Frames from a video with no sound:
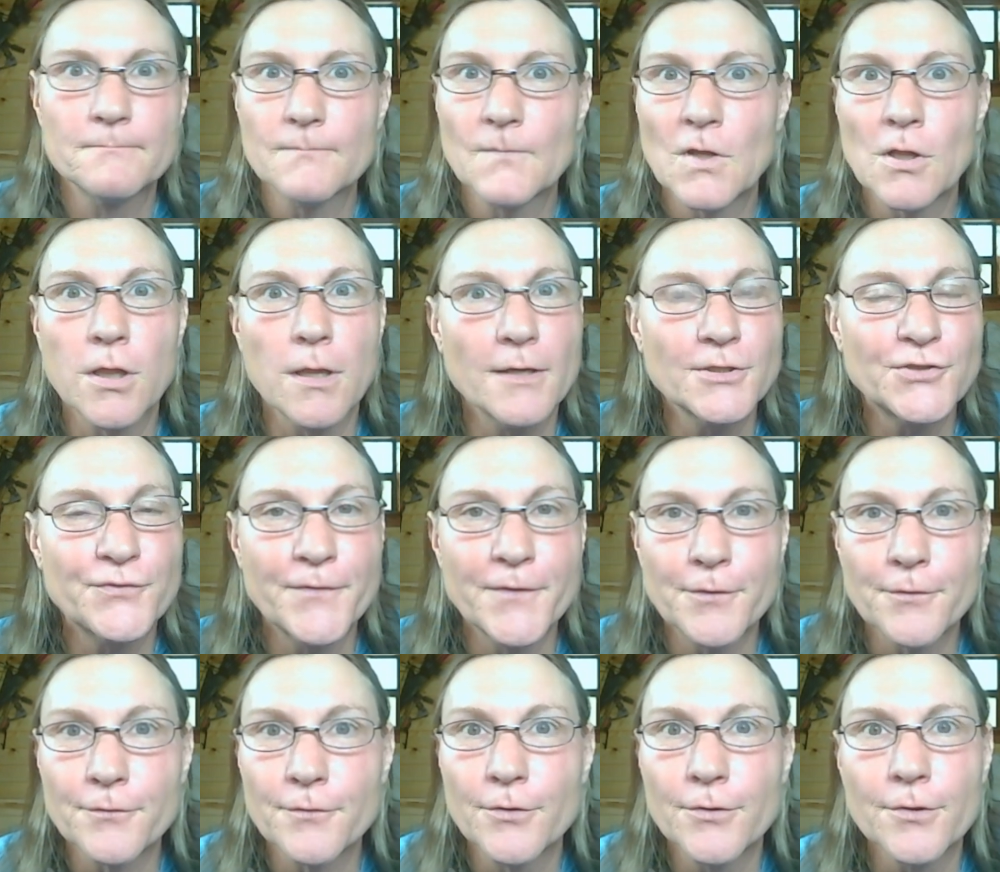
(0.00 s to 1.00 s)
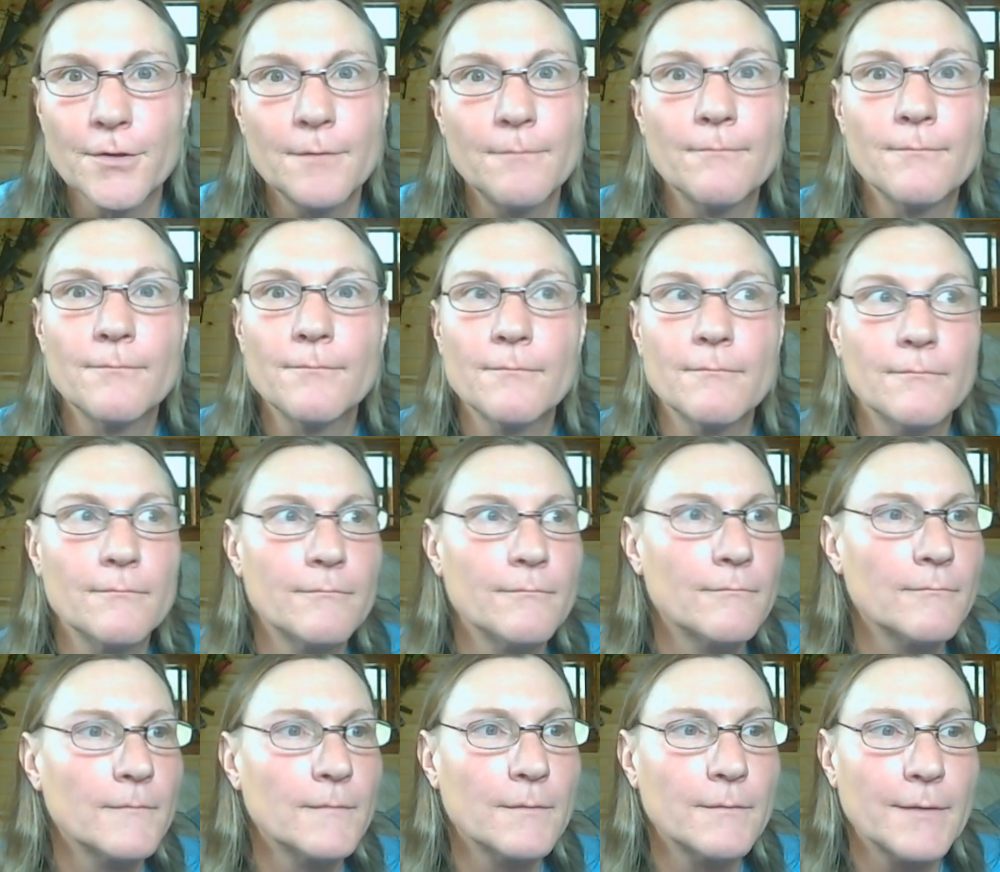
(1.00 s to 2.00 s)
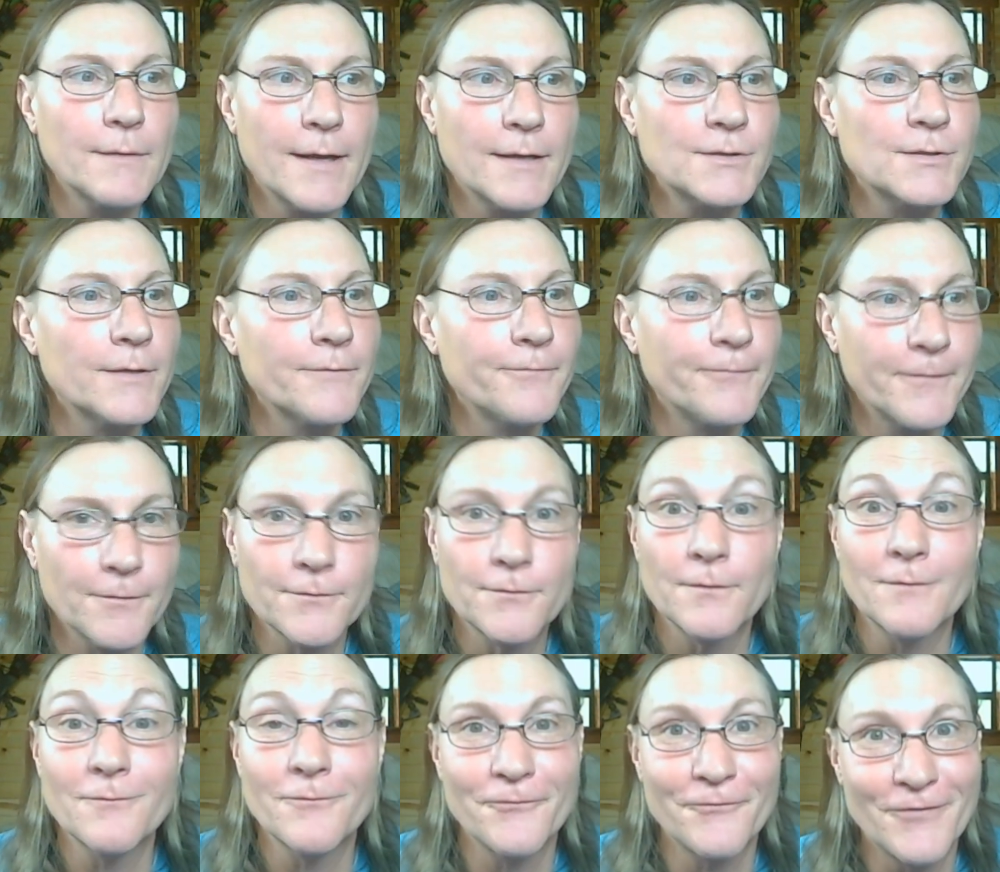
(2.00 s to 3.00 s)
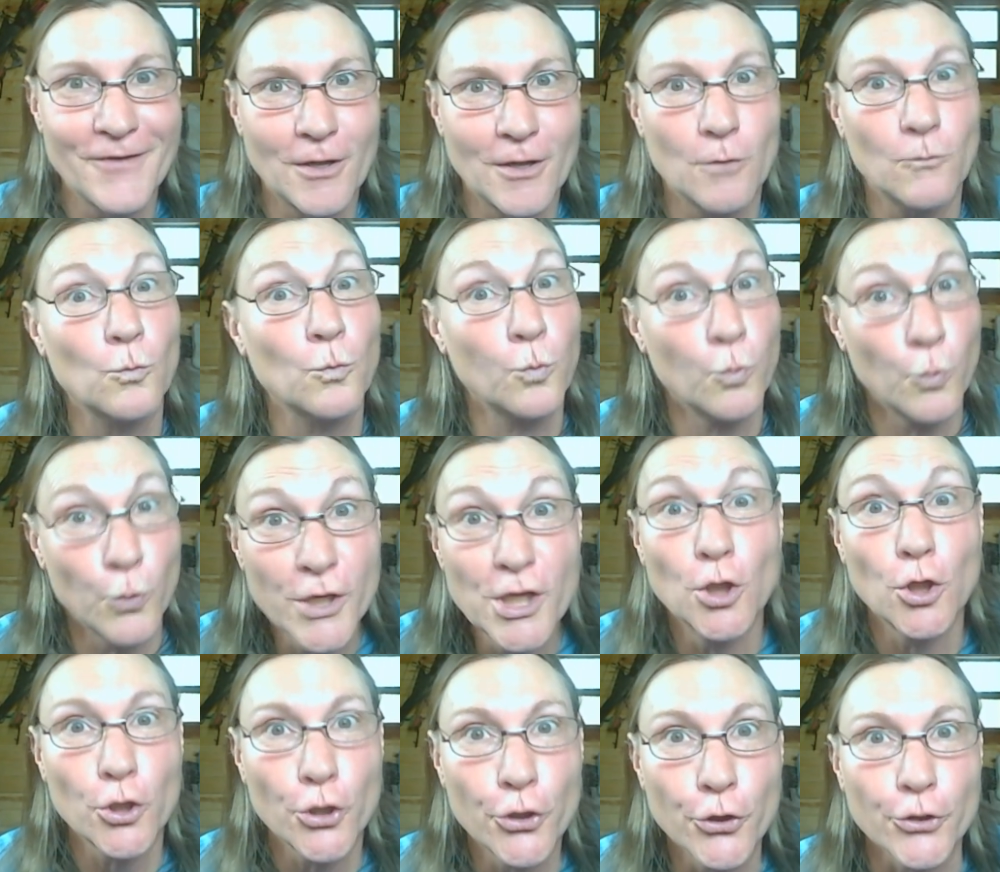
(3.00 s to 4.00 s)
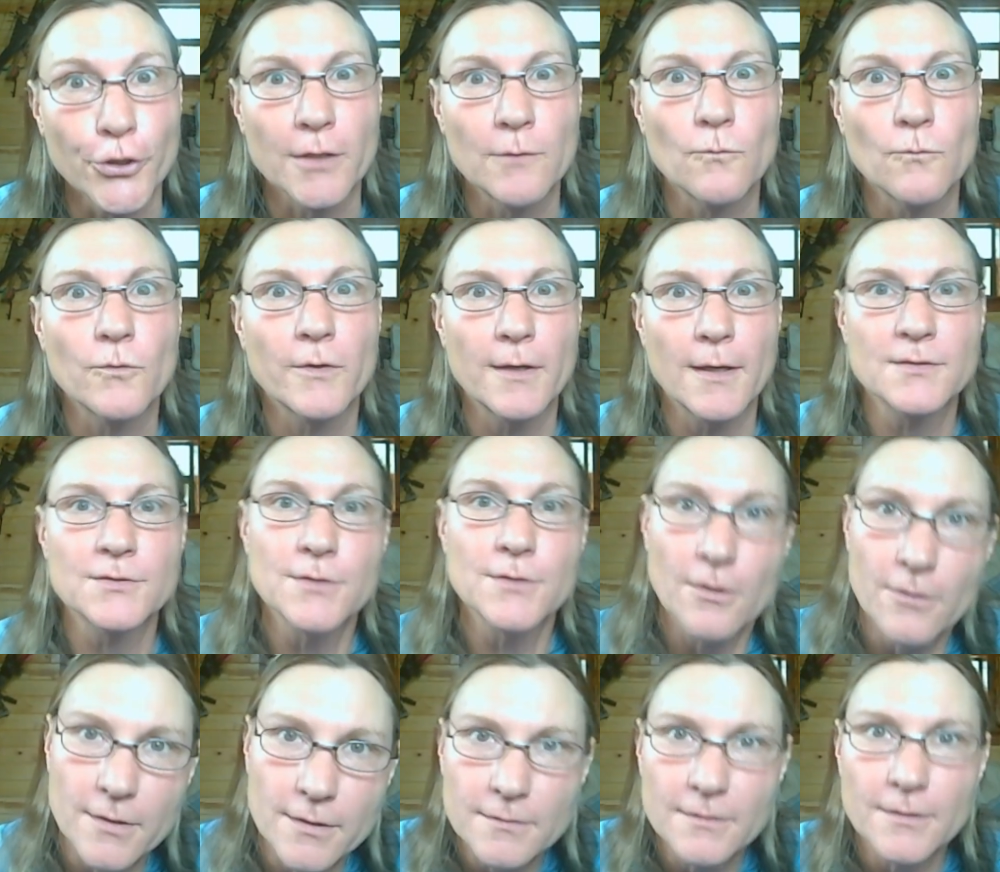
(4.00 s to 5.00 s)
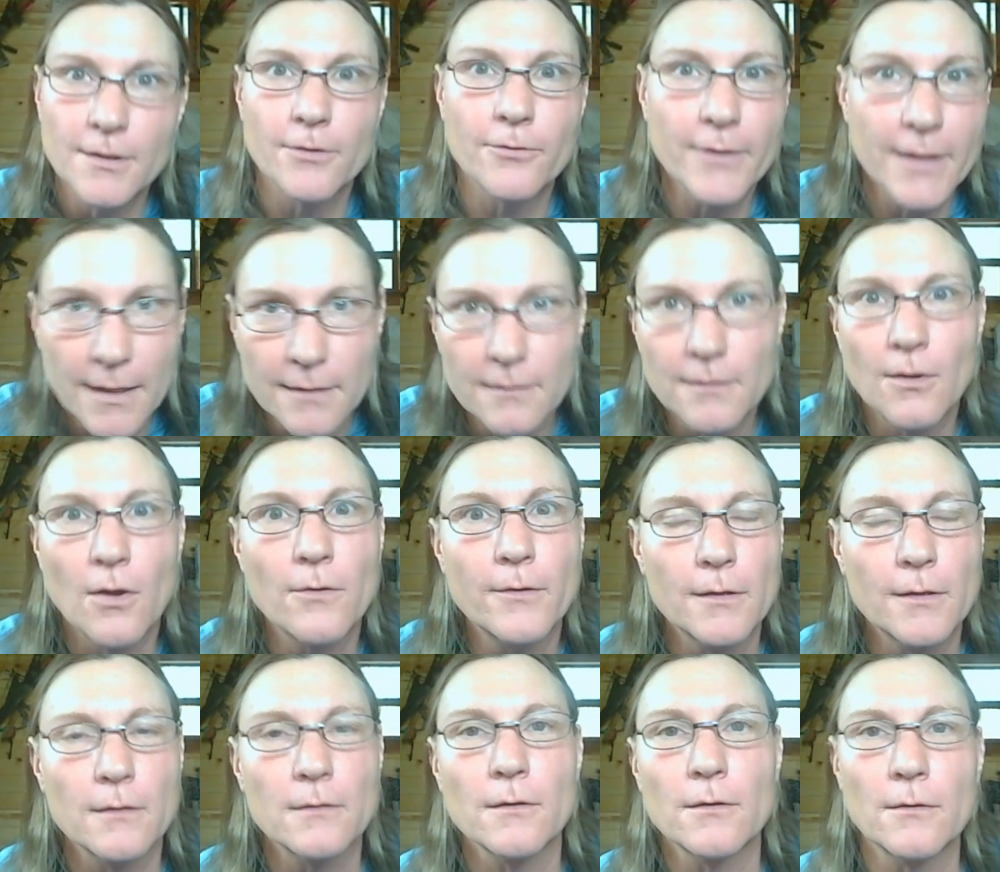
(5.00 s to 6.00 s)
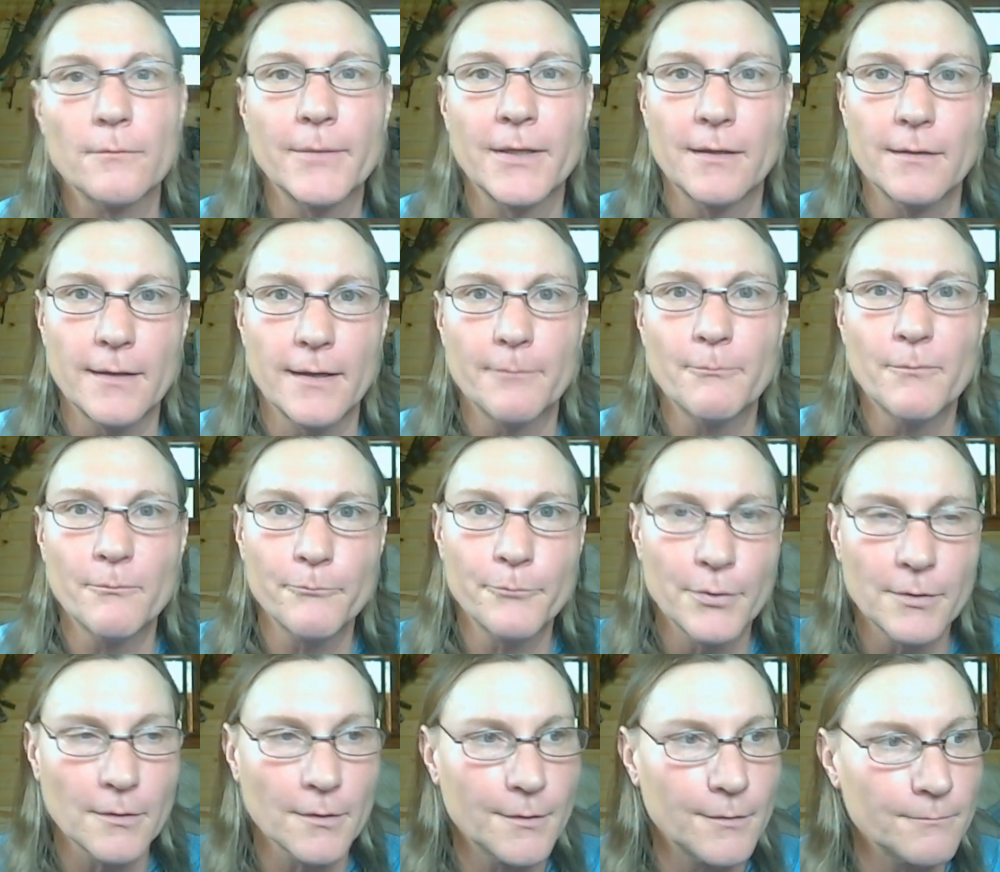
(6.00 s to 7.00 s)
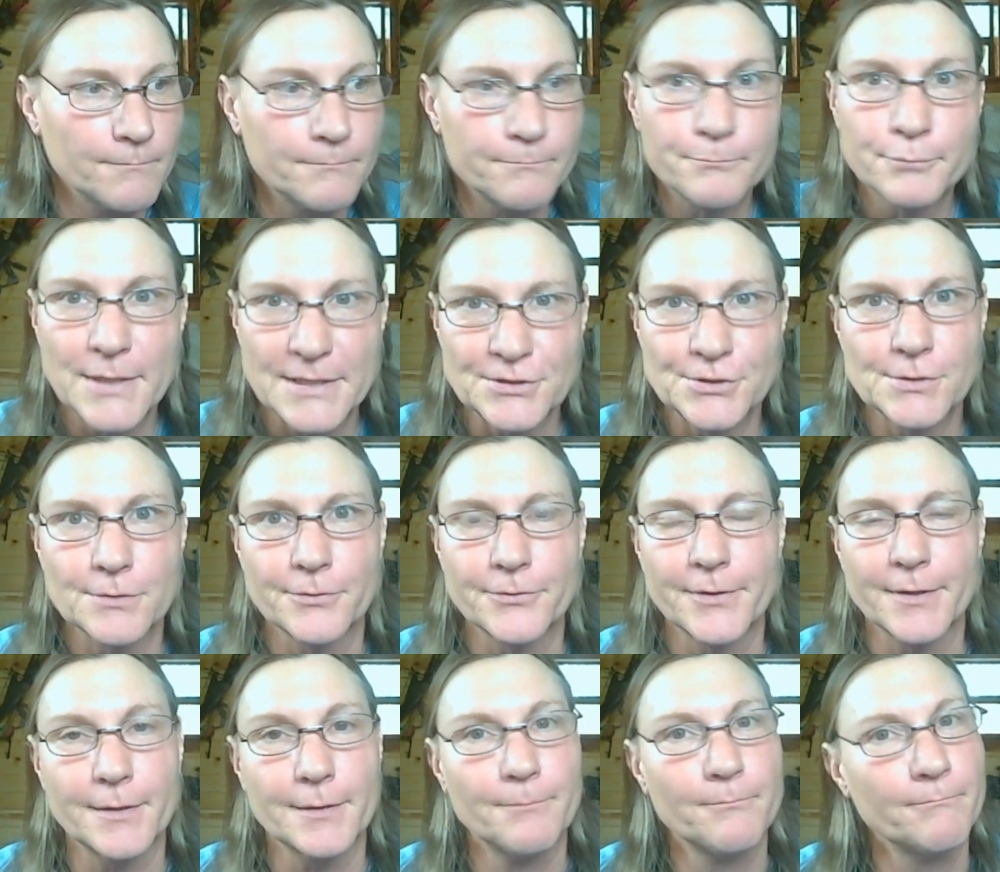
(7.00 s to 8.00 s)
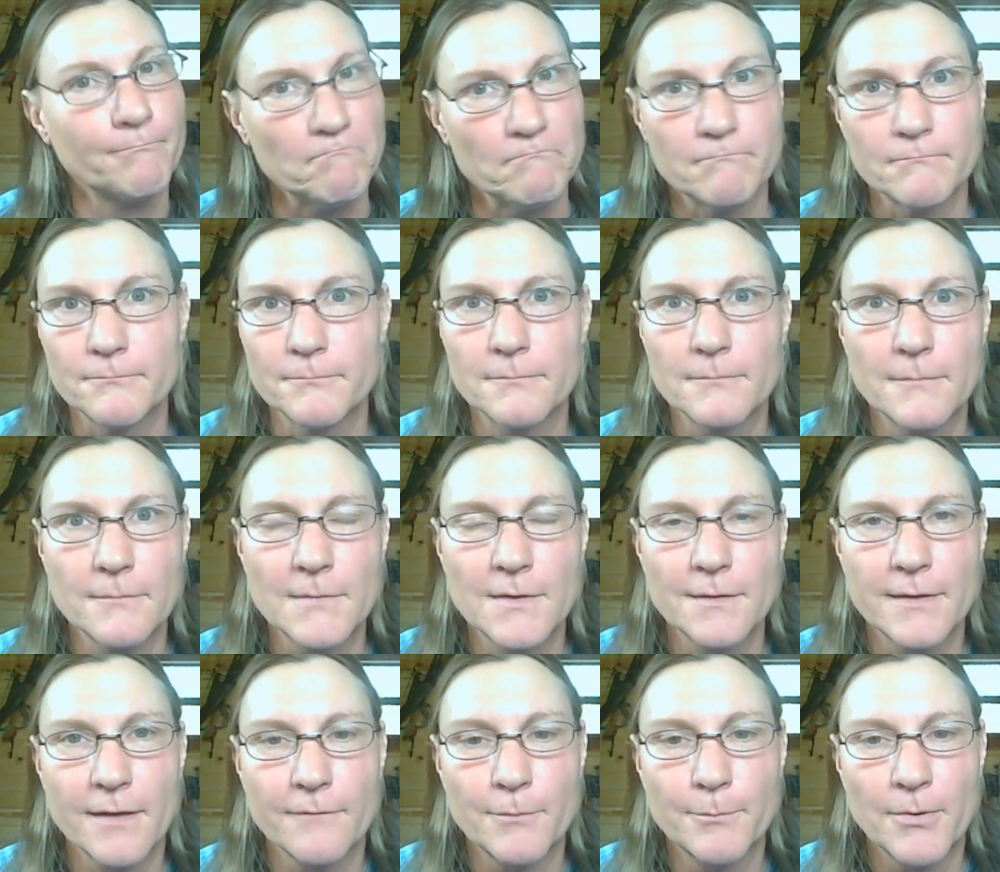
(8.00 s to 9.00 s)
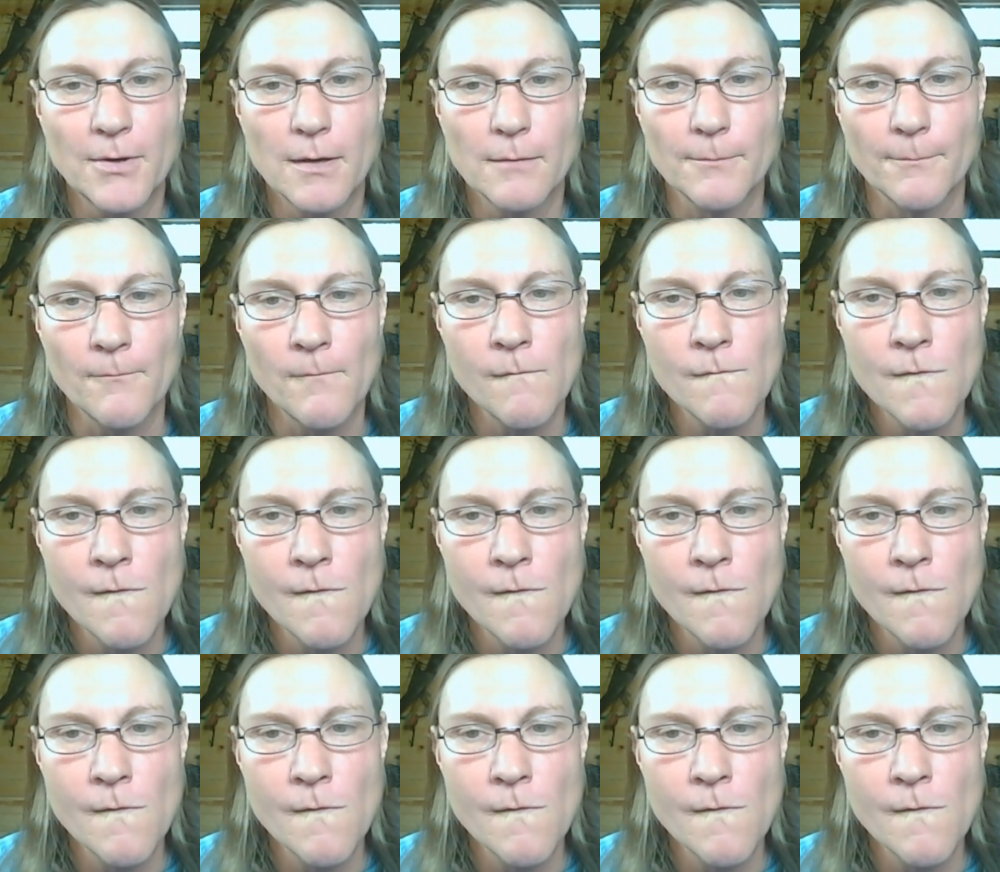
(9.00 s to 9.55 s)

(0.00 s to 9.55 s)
Clutch feels good. Actually feels, felt real good when I started, you know, getting on it a little bit. I put a little pressure on it and didn't have a problem.